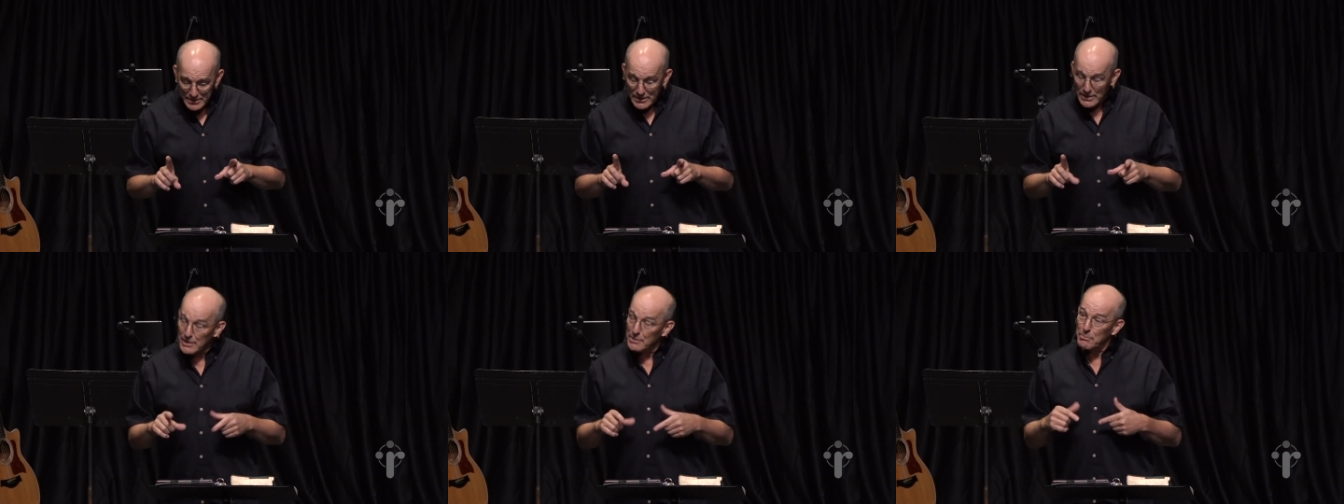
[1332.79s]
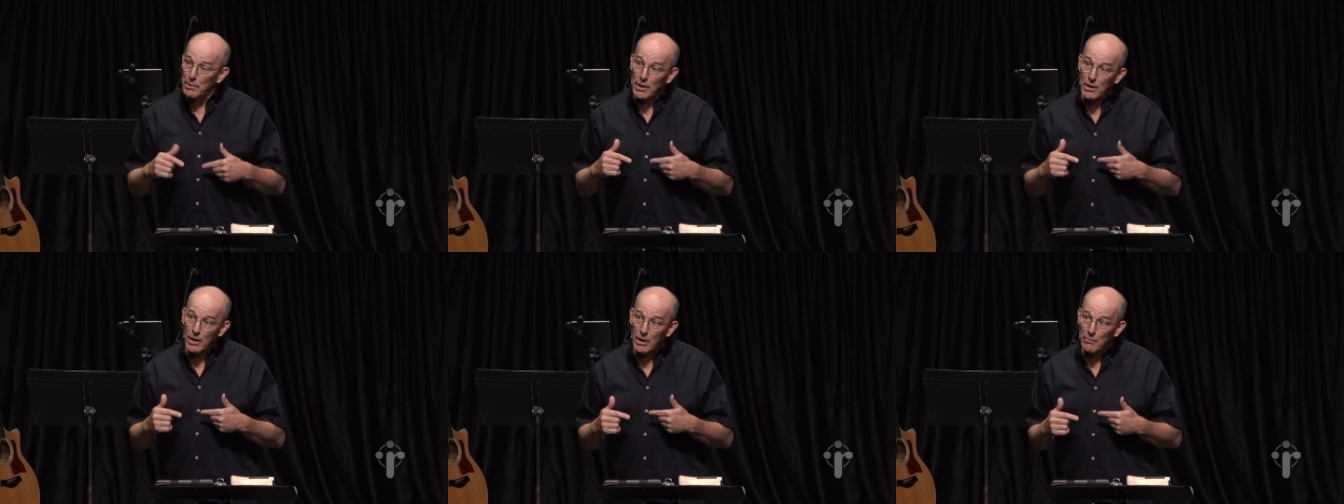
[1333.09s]
did
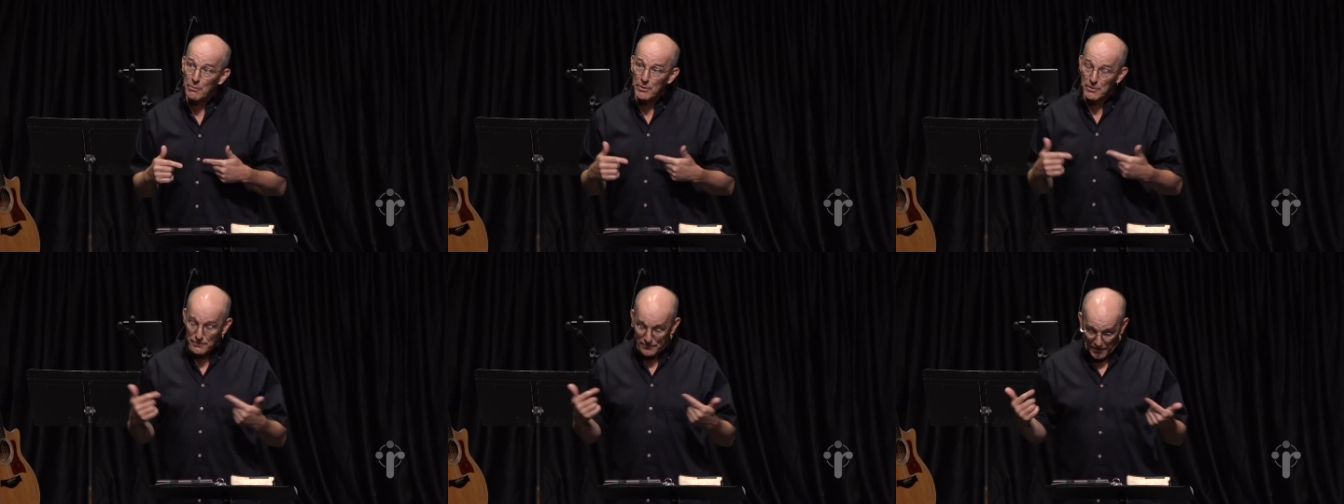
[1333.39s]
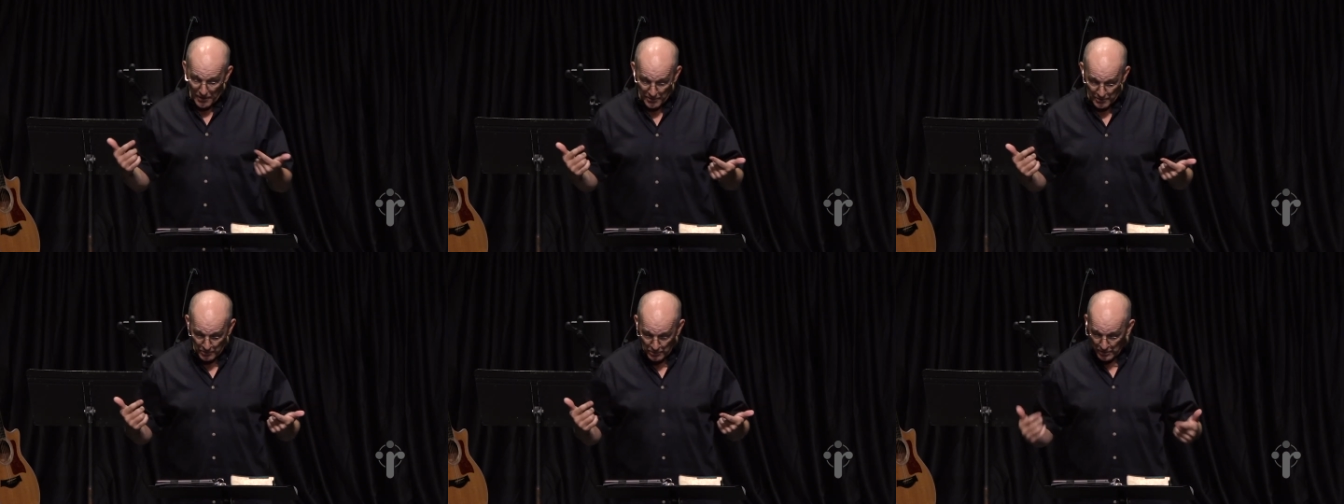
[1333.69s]
become the
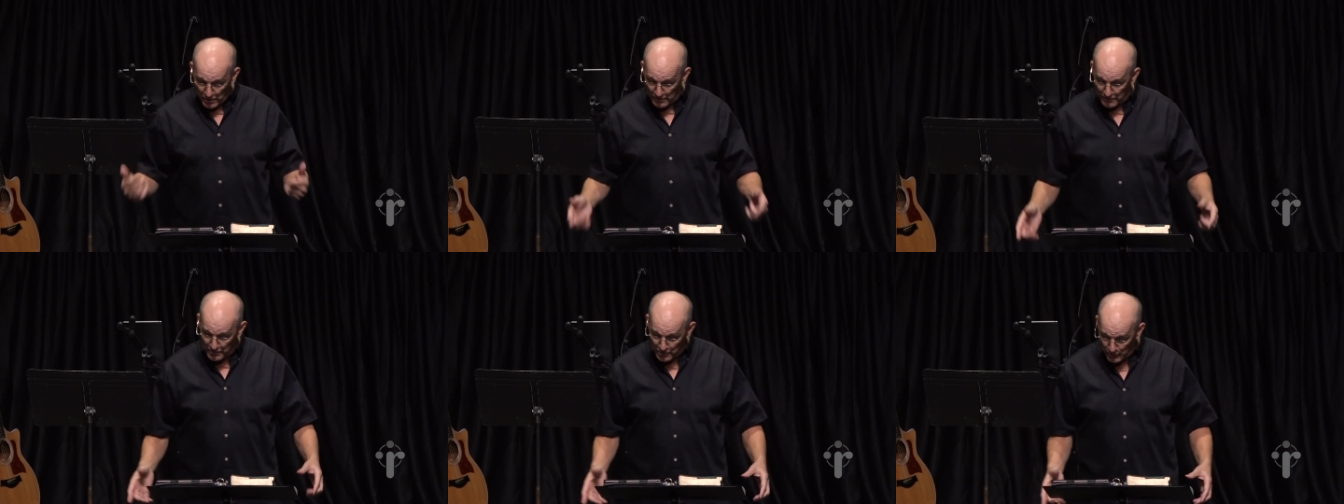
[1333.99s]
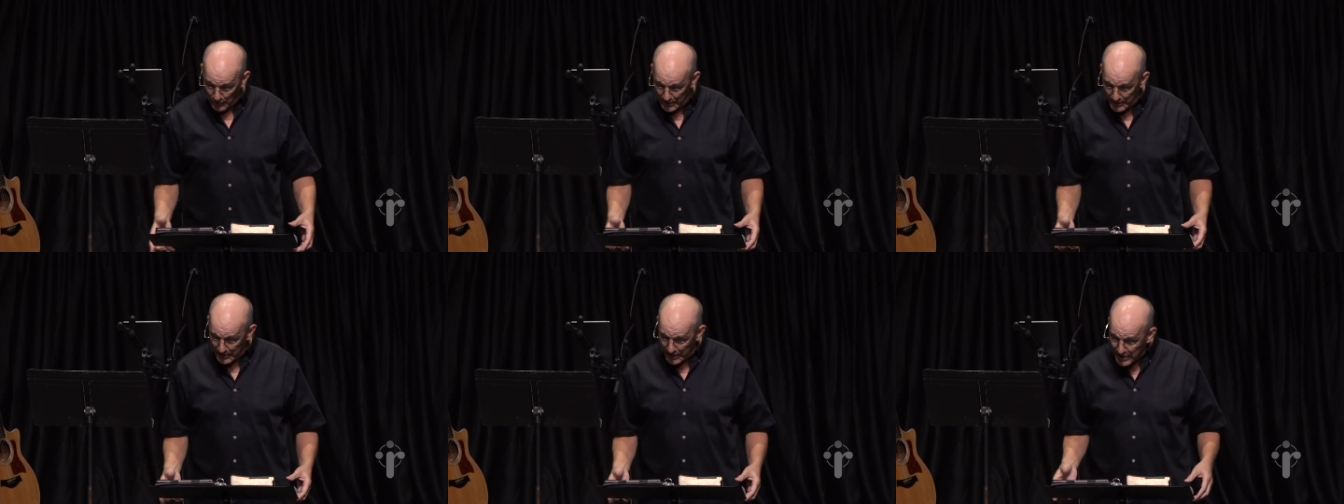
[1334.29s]
father of a
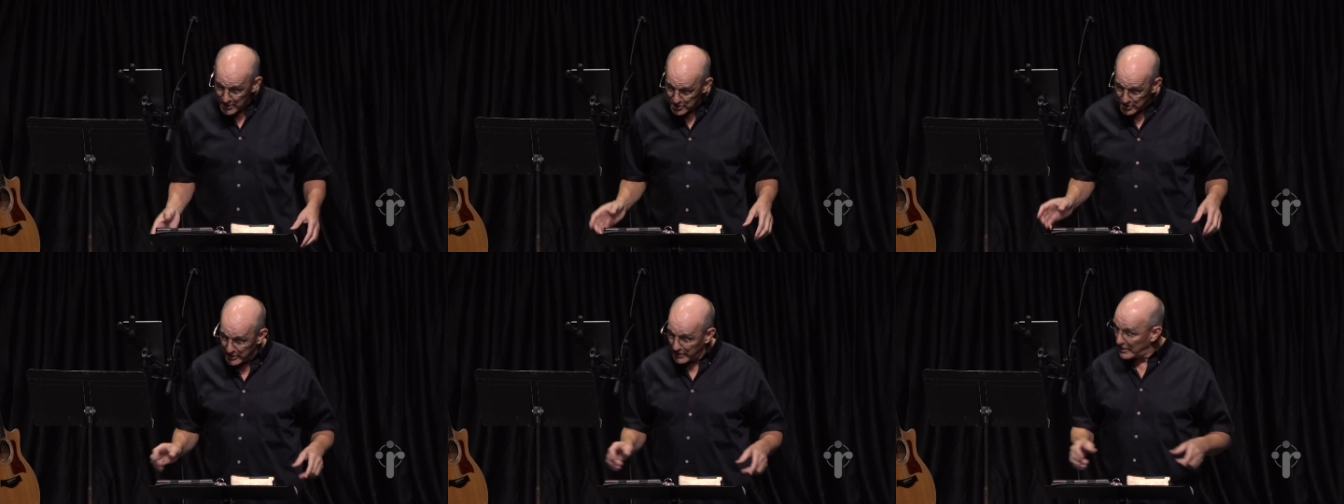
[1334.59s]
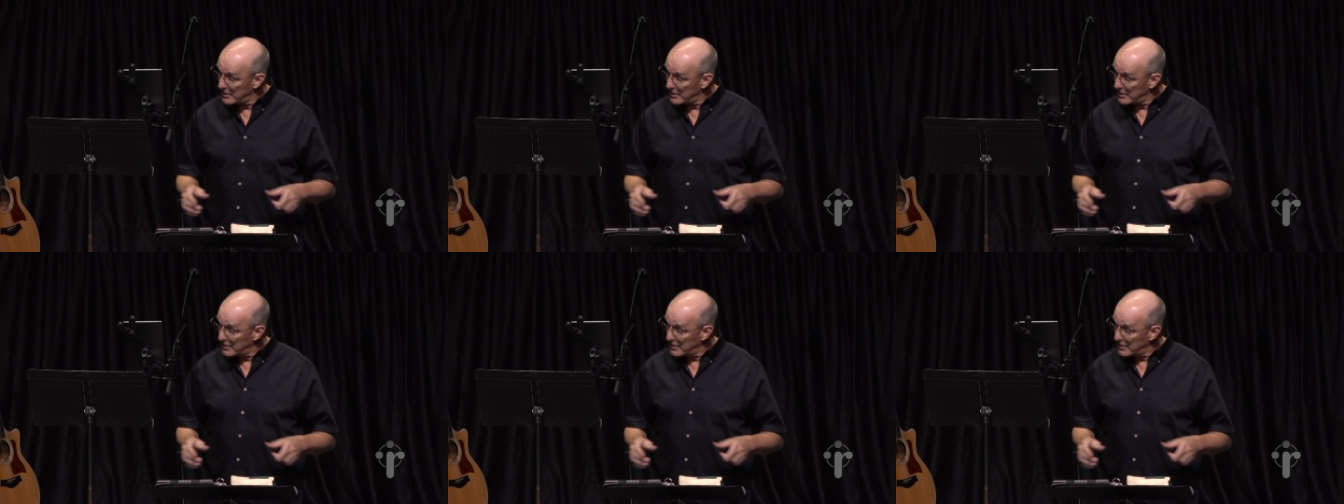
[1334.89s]
great nation,